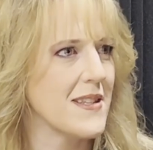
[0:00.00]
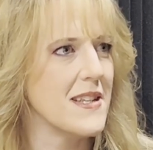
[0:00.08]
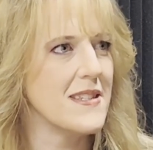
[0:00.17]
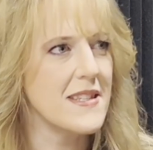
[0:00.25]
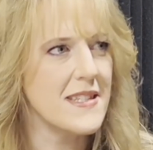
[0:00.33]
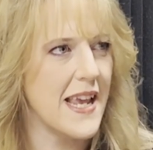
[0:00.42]

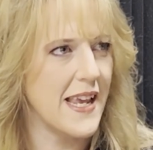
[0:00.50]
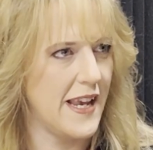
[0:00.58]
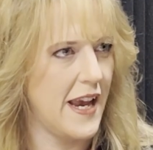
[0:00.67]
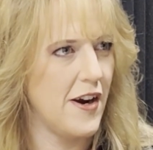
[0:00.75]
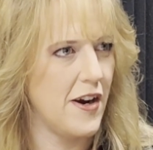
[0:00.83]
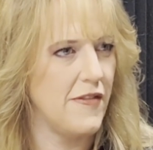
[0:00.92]
This is taken
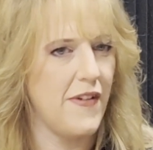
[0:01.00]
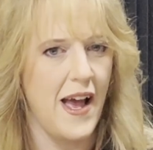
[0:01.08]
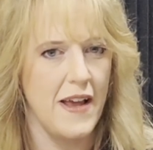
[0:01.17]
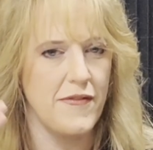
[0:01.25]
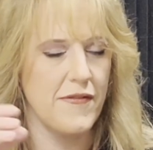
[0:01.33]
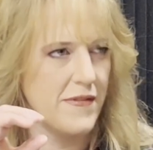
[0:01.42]
care of.
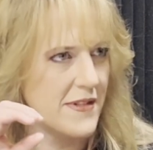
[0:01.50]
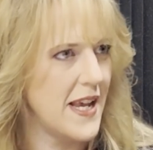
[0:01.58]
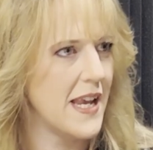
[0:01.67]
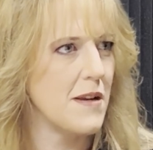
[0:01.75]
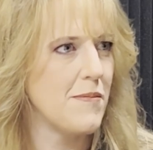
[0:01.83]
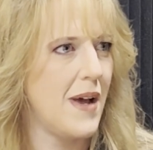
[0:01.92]
I've
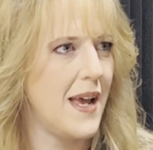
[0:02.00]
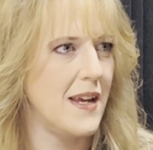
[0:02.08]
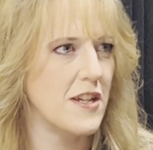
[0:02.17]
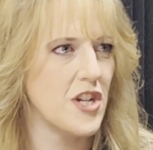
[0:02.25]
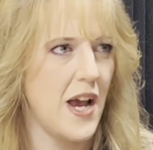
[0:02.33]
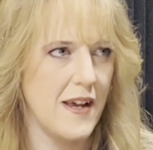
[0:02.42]
taken my
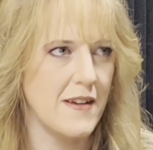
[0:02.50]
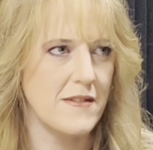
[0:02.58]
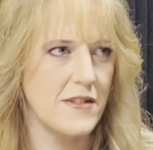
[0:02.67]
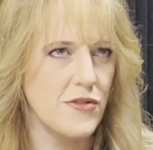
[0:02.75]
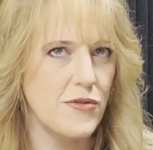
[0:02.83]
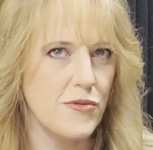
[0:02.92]
child
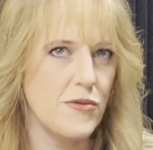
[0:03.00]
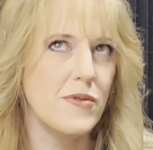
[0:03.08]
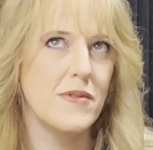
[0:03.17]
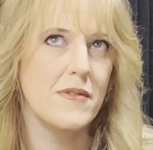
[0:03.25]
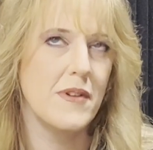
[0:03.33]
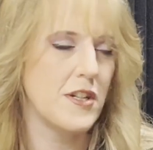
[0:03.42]
to
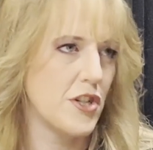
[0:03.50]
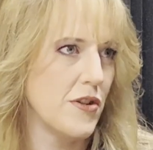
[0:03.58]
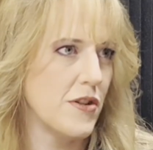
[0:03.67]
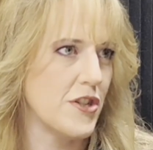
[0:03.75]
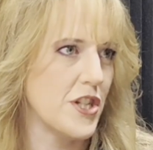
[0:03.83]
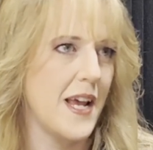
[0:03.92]
a
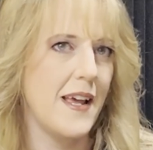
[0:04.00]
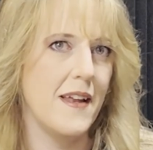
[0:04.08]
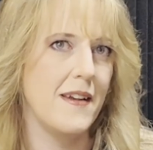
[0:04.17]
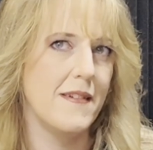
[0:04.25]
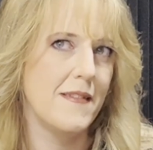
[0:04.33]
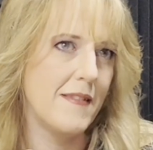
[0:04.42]
church and
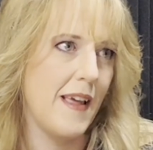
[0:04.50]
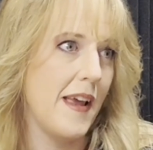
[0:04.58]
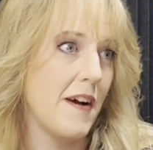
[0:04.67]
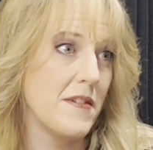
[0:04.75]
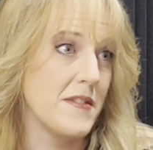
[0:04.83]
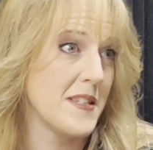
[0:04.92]
they
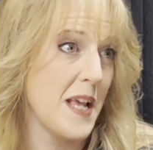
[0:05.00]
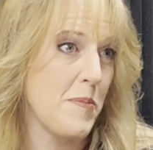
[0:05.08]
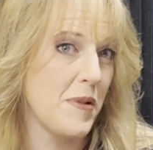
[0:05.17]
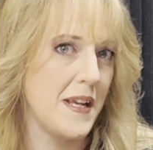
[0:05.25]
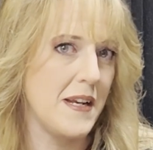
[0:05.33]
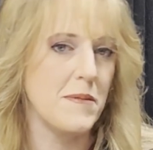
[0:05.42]
are
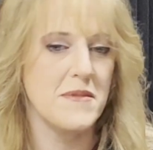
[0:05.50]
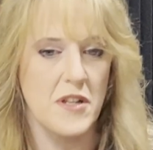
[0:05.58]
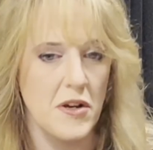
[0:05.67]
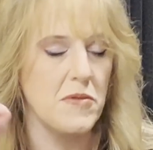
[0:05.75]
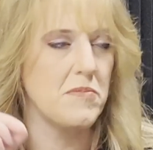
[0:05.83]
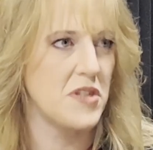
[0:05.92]
discipling them.
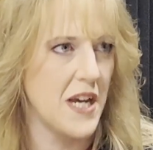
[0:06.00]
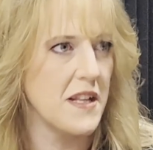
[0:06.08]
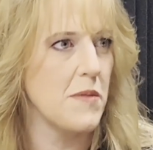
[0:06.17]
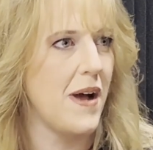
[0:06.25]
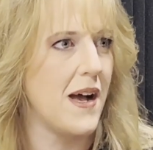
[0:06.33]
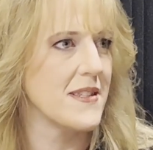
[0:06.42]
So check
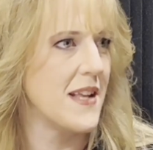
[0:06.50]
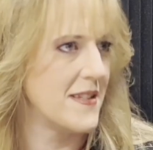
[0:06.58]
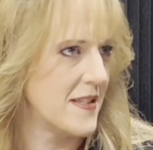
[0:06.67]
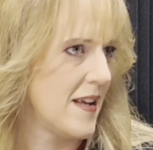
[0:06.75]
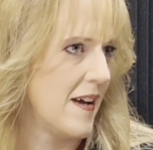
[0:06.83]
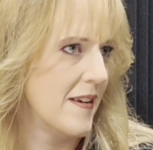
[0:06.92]
the box,
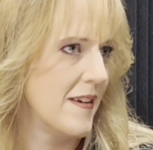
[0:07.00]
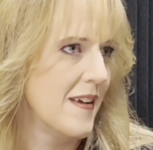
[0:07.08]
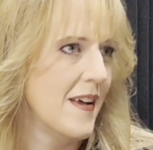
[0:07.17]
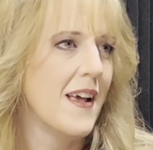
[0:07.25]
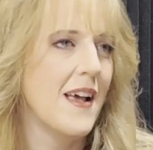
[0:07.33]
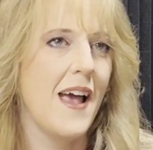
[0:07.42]
that's done.
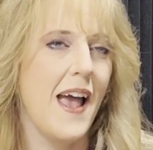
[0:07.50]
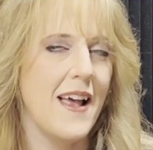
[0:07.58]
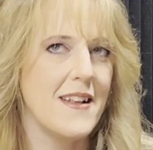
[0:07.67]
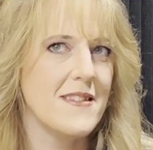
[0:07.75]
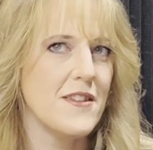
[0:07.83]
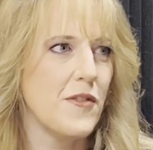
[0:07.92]

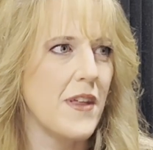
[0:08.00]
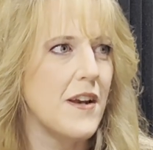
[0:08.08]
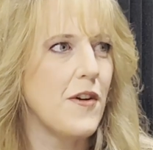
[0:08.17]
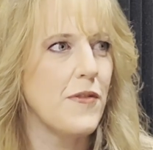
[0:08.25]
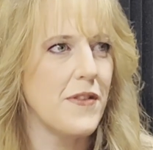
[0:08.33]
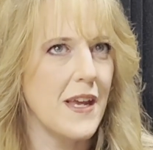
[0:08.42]
And so they
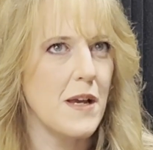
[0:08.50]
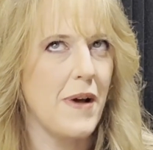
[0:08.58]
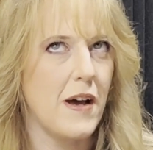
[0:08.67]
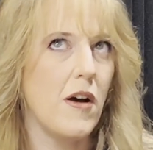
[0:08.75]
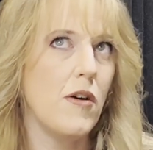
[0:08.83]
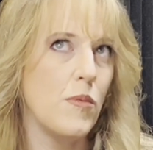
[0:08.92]
don't think
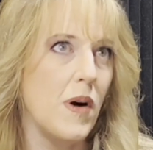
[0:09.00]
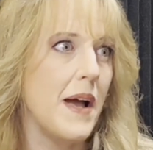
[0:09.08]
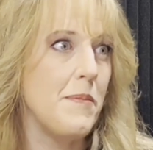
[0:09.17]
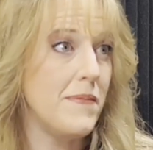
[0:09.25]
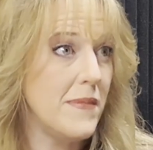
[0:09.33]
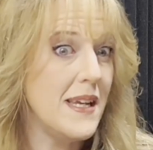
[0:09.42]
about, oh, well, I
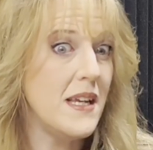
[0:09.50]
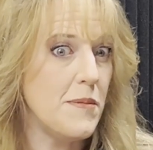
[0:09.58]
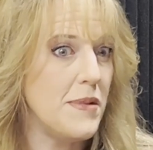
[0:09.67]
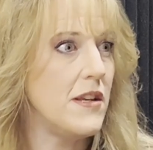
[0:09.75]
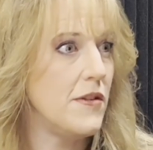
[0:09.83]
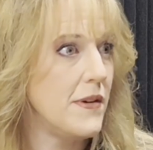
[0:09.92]
need to
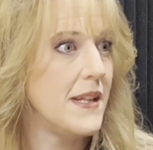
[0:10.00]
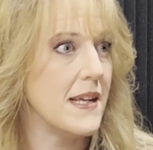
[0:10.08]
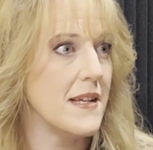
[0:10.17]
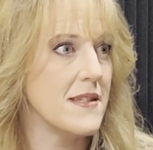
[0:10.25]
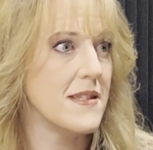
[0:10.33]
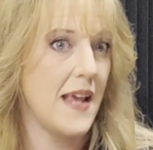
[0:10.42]
be doing
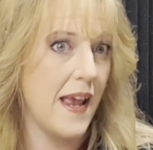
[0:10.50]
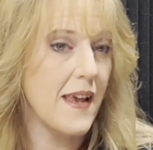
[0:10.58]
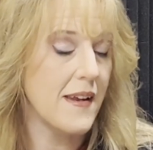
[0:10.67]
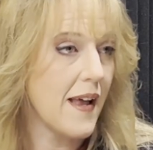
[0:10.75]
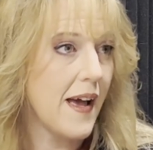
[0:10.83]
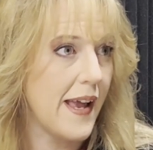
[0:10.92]
this day
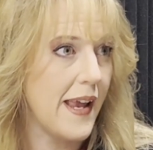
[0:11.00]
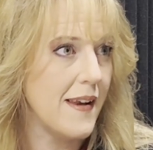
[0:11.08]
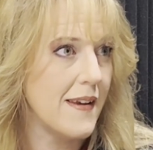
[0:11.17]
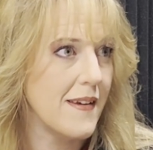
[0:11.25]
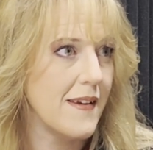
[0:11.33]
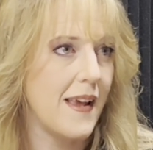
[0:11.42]
and night.
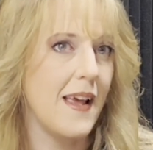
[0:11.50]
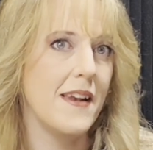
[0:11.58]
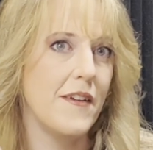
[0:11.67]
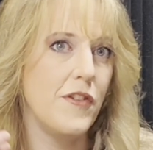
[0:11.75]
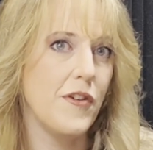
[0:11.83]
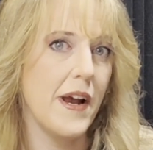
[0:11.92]
And
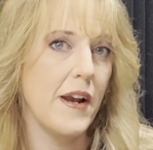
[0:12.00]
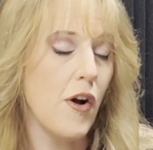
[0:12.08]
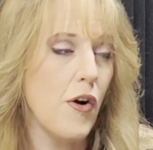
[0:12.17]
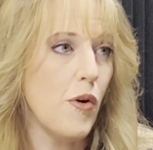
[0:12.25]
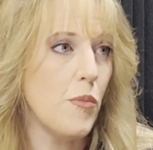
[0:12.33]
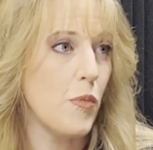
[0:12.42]
if you're at
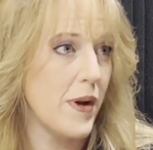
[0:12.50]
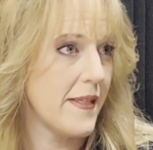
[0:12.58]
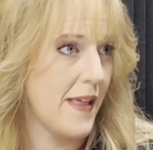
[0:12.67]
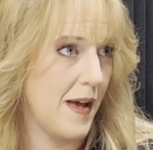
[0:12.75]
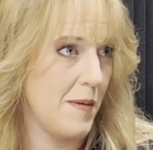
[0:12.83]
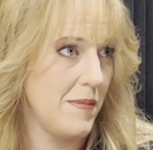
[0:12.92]
home with
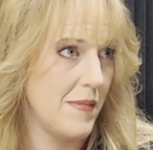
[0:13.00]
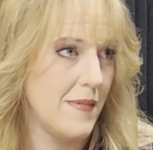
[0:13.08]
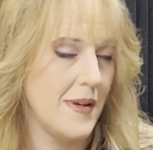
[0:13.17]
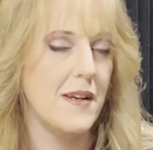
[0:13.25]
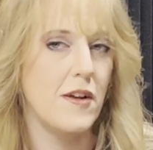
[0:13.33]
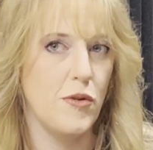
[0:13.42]
them
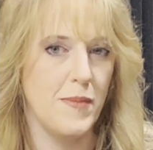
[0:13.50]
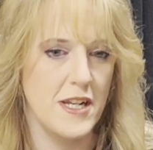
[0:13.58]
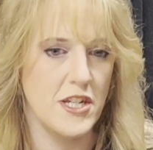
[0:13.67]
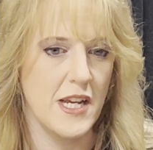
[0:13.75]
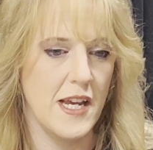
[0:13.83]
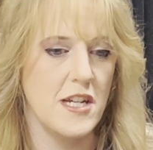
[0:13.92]
in home
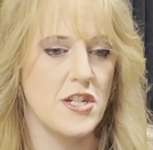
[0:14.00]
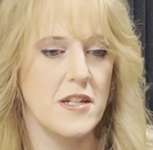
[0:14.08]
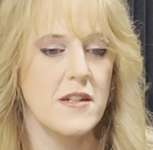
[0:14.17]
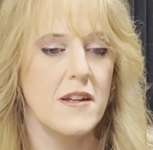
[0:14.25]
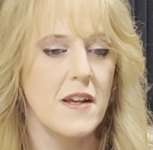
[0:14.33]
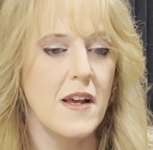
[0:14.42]

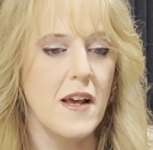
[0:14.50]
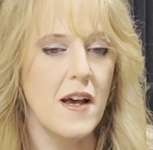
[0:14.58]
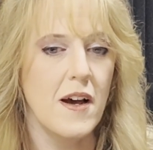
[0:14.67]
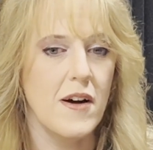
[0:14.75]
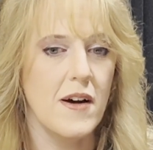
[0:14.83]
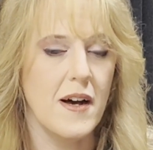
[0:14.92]
education,
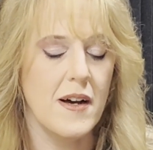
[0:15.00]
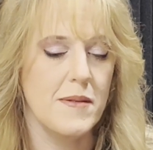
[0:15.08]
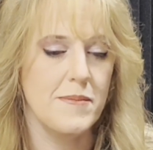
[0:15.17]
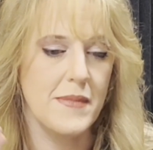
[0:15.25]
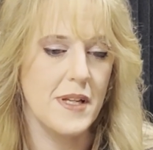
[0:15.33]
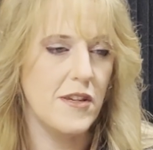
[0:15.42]

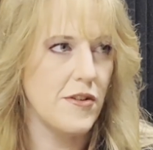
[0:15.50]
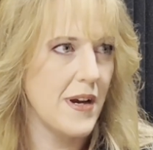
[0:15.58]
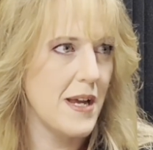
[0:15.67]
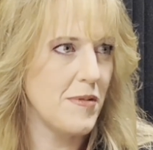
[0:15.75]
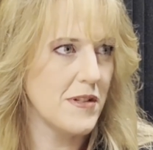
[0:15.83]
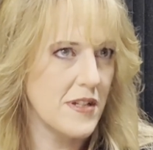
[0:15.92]
um, you're
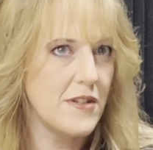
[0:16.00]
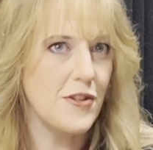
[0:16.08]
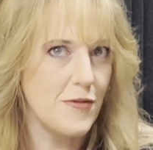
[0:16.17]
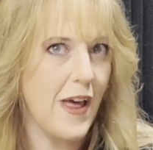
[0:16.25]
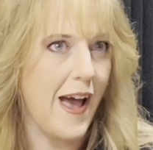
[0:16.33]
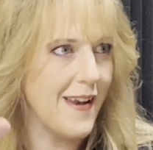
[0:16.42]
able to
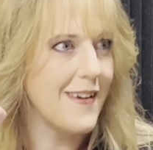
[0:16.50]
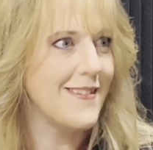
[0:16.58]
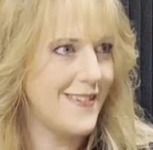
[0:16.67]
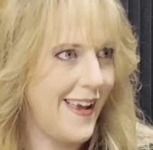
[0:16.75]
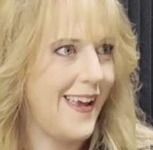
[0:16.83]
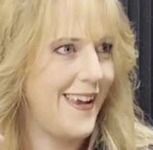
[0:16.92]
do that
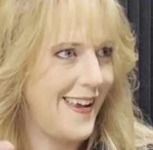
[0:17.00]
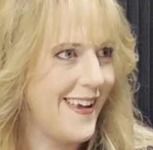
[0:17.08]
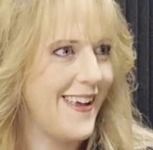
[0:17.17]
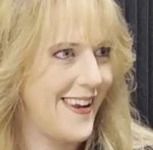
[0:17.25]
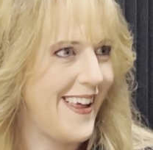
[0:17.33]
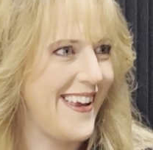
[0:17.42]
day
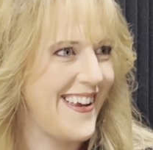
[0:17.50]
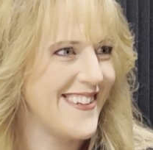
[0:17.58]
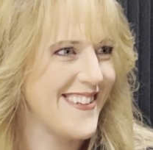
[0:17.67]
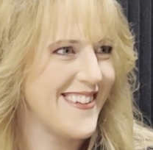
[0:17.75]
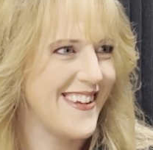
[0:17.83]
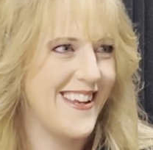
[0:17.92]
and night.
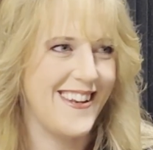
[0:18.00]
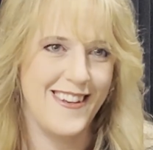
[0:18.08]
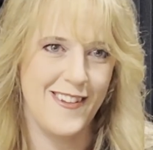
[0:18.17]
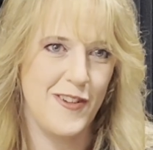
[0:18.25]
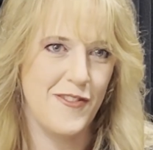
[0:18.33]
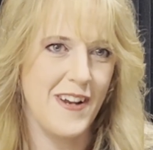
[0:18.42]
Absolutely. And
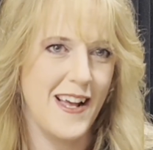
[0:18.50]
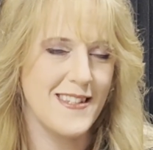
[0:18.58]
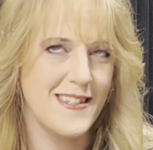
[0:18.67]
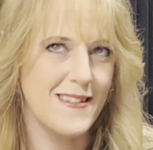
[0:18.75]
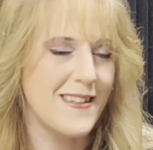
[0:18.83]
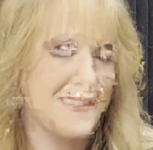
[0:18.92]
you're not
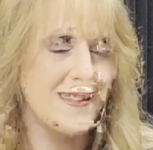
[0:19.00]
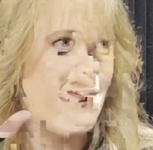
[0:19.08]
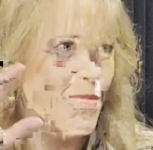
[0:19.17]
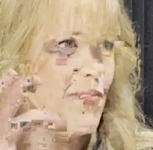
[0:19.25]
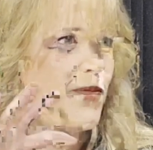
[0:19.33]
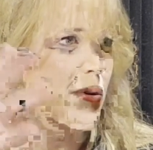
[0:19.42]

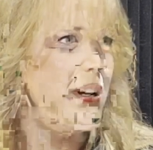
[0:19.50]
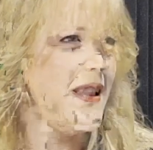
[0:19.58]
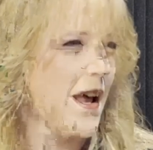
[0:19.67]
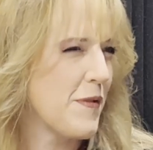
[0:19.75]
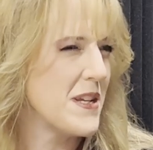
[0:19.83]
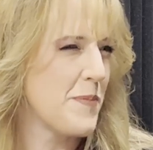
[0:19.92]
putting
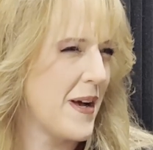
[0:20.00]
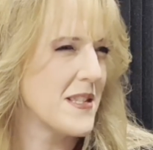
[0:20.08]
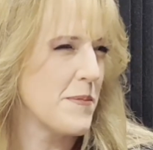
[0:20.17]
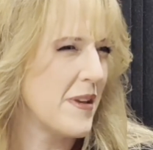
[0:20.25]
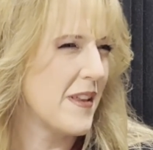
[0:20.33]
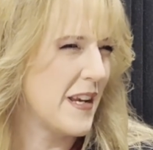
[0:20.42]
that
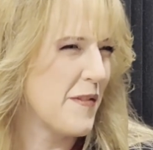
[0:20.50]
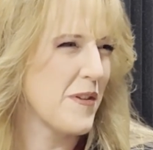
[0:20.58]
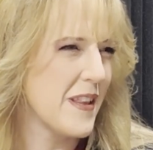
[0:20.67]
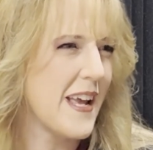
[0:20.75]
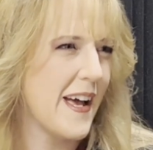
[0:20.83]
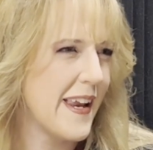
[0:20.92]
responsibility
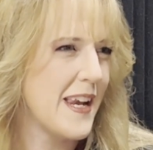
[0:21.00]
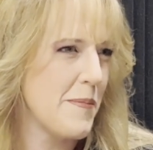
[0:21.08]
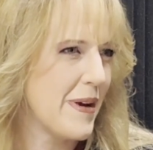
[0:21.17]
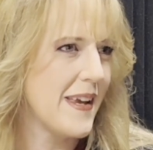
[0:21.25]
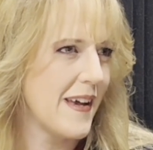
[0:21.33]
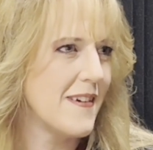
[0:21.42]
really on
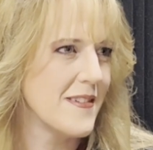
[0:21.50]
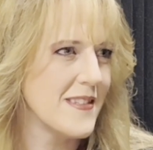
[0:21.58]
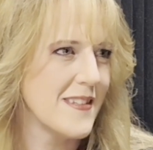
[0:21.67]
anybody else.